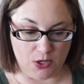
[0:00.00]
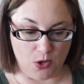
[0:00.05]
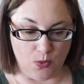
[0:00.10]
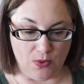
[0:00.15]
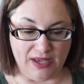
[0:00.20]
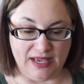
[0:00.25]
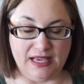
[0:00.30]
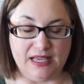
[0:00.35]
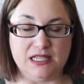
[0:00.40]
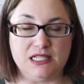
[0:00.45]

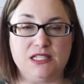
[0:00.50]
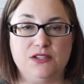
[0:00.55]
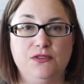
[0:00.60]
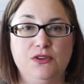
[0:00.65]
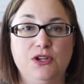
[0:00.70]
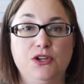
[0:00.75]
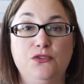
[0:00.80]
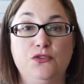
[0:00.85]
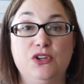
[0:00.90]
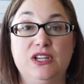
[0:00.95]
going. It is a
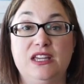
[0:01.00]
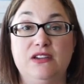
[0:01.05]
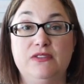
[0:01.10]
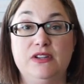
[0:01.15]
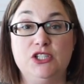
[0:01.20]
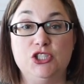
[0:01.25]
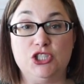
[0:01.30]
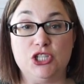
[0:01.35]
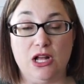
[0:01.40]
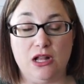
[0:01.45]
very
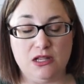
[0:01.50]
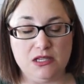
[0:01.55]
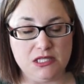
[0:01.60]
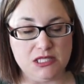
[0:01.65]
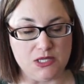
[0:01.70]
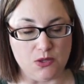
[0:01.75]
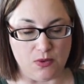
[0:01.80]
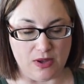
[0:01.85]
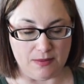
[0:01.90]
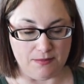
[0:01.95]
forgiving shawl,
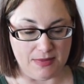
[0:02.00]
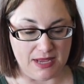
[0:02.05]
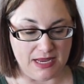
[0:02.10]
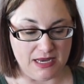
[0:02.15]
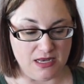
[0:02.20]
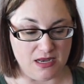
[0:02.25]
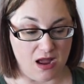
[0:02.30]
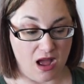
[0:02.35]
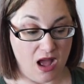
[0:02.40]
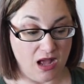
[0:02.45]
so I
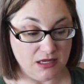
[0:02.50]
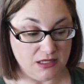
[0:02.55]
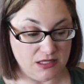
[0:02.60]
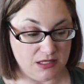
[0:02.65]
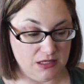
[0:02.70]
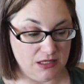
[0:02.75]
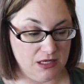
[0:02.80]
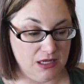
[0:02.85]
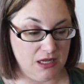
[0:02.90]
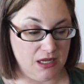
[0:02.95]
may not
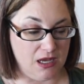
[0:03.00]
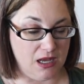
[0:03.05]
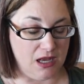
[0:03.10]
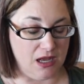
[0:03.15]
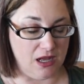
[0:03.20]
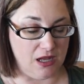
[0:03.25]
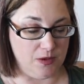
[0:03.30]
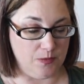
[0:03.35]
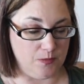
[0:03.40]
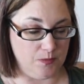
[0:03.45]

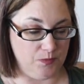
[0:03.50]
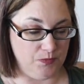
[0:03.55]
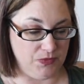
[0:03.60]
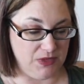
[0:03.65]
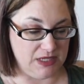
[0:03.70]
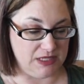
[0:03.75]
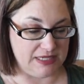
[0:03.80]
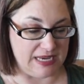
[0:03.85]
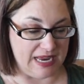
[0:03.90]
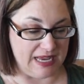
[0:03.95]

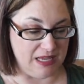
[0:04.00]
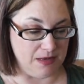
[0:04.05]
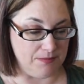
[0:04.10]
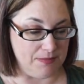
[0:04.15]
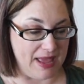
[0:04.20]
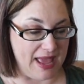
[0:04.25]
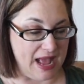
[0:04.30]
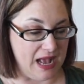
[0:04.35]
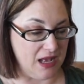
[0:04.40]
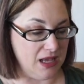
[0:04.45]
take it
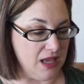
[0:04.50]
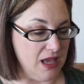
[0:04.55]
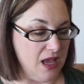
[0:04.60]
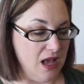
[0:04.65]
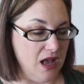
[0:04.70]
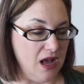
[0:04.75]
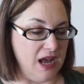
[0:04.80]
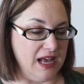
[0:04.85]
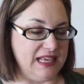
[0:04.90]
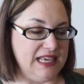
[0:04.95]
back.
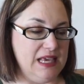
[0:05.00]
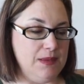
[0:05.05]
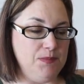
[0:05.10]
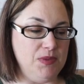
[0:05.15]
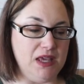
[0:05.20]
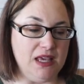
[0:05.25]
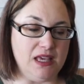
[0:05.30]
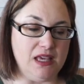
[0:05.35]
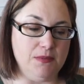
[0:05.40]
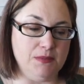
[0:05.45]
I keep
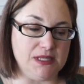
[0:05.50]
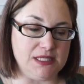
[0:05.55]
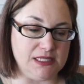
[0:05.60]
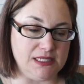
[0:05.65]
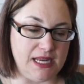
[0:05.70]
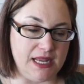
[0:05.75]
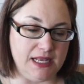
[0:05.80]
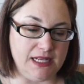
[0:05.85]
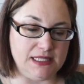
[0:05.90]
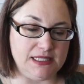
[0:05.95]
making
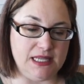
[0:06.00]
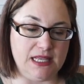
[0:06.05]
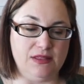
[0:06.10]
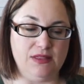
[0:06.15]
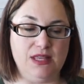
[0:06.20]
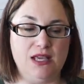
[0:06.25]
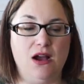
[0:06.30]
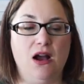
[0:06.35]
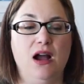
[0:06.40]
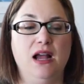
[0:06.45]
mistakes
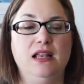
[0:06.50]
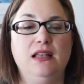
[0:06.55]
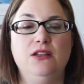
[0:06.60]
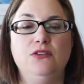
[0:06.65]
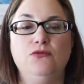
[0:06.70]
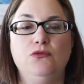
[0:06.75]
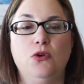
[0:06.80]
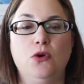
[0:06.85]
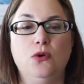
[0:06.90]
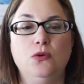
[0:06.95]
in the
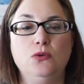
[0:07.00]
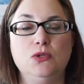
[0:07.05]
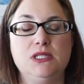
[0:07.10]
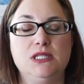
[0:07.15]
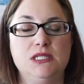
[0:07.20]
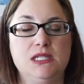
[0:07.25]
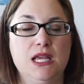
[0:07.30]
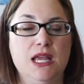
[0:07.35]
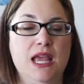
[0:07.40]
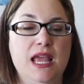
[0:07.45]
eyelet
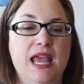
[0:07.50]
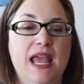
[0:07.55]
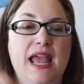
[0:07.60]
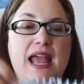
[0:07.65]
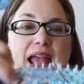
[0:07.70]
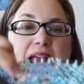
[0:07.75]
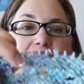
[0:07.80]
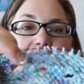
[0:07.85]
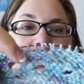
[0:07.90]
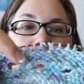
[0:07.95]
rows,
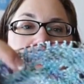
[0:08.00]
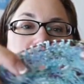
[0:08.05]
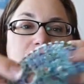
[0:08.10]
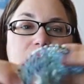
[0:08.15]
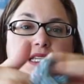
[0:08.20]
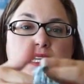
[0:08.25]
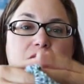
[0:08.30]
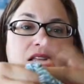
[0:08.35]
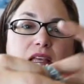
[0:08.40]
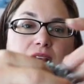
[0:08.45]

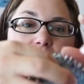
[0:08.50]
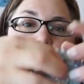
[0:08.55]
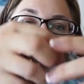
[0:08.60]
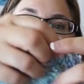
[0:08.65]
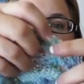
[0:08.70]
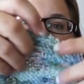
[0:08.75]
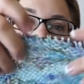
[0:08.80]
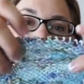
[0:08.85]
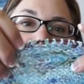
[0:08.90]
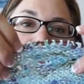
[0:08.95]
and
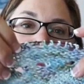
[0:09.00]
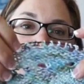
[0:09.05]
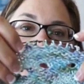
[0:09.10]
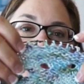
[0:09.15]
it's